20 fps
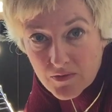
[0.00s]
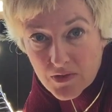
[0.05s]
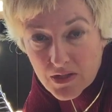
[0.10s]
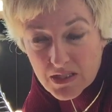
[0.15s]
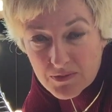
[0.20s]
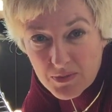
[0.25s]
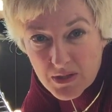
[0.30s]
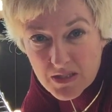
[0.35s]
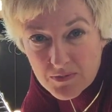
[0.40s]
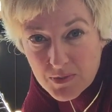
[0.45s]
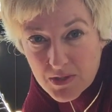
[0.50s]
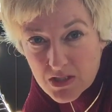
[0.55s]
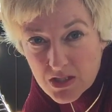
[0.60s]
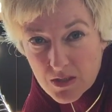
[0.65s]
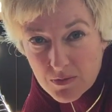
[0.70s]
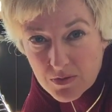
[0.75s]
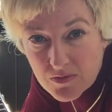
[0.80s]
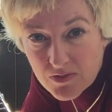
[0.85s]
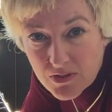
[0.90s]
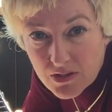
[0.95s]
That's supposed to be
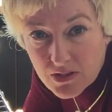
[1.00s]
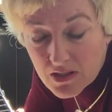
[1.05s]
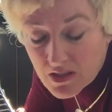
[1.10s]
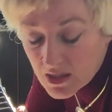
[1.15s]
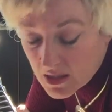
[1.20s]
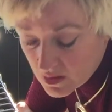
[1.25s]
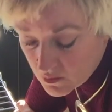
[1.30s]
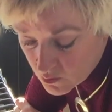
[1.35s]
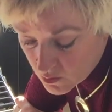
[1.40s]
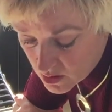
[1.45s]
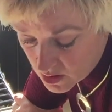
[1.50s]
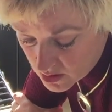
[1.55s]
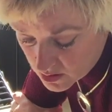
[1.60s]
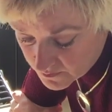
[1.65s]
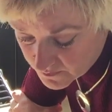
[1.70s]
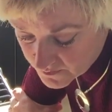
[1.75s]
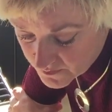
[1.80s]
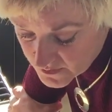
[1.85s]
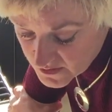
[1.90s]
superfood, the quinoa.